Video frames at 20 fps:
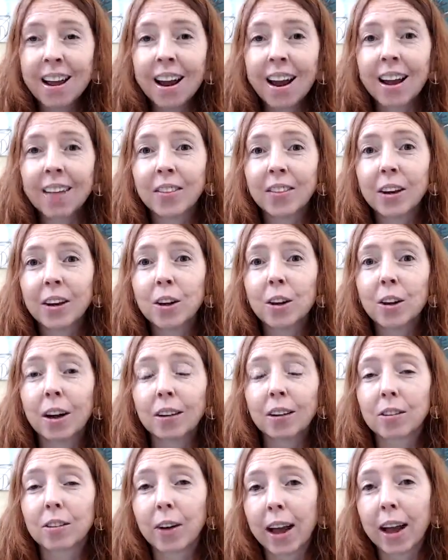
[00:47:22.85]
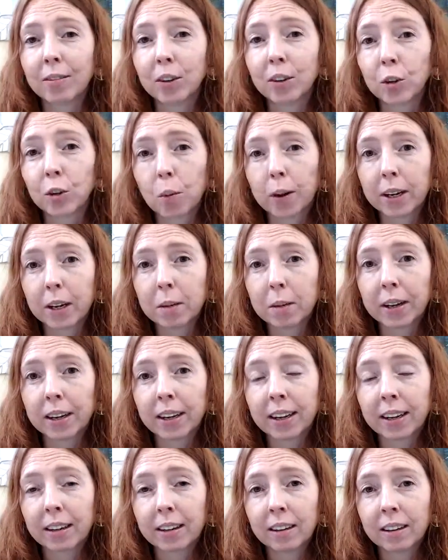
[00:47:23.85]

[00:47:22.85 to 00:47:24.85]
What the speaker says: And then you'll also have a 20-minute